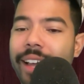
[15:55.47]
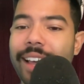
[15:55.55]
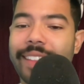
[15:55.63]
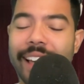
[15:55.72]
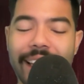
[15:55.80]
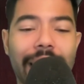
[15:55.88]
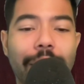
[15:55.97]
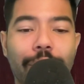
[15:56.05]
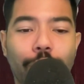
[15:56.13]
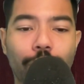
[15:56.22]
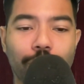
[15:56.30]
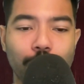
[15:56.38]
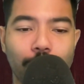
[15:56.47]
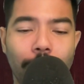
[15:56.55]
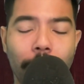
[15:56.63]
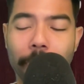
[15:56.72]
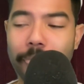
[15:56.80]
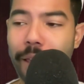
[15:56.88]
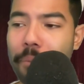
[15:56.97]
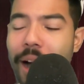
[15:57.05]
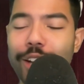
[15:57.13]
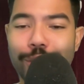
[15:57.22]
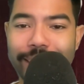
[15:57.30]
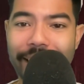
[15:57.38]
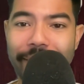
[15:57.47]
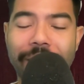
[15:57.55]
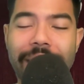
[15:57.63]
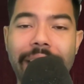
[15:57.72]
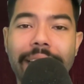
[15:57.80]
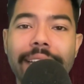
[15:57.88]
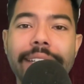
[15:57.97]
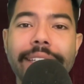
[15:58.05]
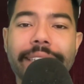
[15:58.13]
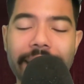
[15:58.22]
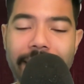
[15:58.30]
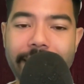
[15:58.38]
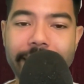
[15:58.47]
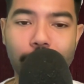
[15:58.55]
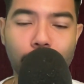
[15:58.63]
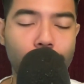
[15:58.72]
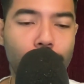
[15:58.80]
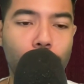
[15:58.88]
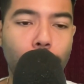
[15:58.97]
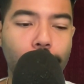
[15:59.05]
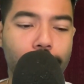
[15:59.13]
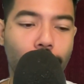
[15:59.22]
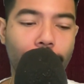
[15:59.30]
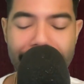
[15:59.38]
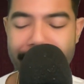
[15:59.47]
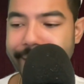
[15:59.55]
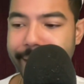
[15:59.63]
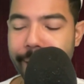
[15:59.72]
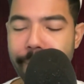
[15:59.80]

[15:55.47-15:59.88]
In that game four as well. The Padres have Dylan Cease, their superstar ace on the